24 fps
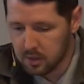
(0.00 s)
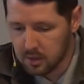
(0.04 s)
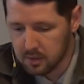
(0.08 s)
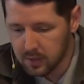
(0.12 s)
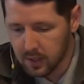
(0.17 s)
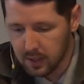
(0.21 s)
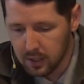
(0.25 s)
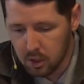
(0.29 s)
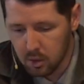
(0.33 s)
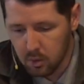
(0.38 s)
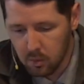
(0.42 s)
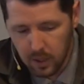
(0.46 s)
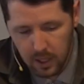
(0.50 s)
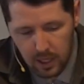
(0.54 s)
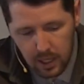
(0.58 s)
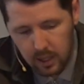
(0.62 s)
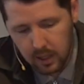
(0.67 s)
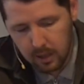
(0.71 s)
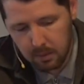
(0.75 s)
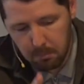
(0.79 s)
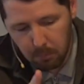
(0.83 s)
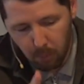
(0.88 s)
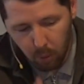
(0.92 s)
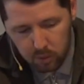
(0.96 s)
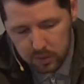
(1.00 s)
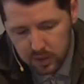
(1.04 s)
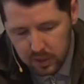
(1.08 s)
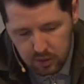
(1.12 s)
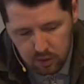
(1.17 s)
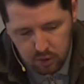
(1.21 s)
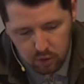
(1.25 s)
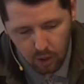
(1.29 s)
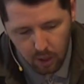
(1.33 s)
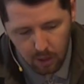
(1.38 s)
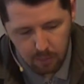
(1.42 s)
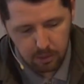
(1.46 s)
is like you eating moldy
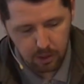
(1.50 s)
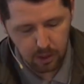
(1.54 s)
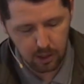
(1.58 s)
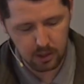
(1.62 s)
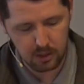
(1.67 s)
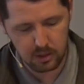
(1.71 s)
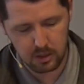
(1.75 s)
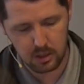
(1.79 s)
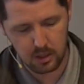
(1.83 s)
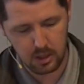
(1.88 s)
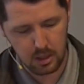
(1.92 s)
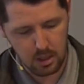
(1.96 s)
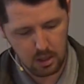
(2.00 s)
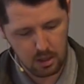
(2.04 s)
strawberries.